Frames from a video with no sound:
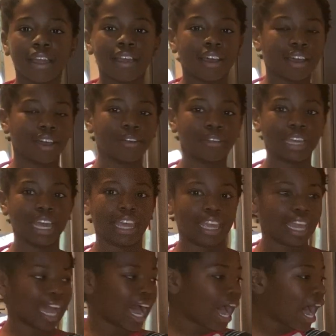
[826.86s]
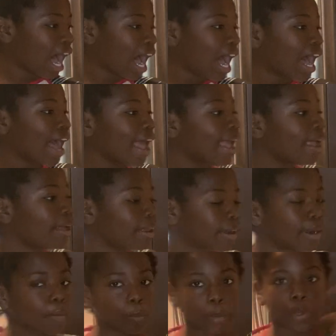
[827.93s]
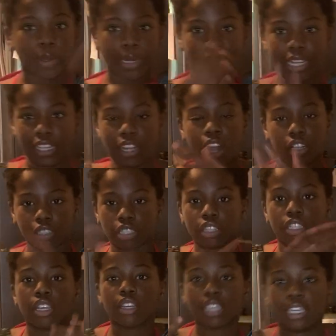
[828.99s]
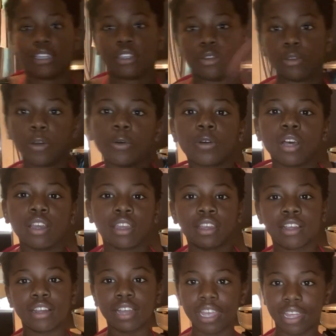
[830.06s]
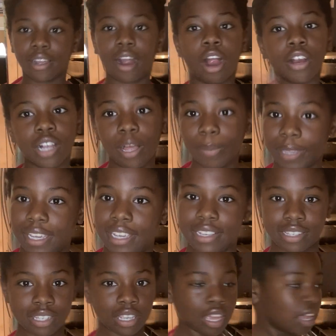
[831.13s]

Okay, we're gonna get onto the cooking. Cook our cupcakes.